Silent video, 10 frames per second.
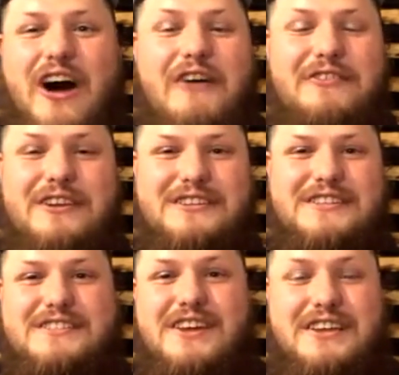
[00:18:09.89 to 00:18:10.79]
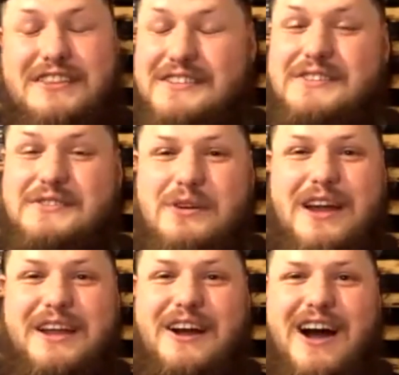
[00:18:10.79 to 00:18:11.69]
confidence, he's like, this is
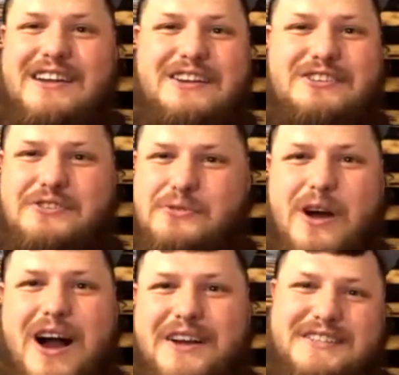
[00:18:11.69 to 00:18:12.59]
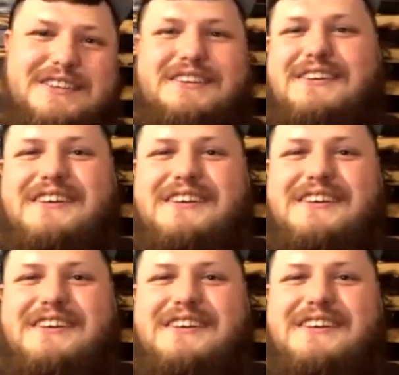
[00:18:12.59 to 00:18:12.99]
what I got, and he just rocks it.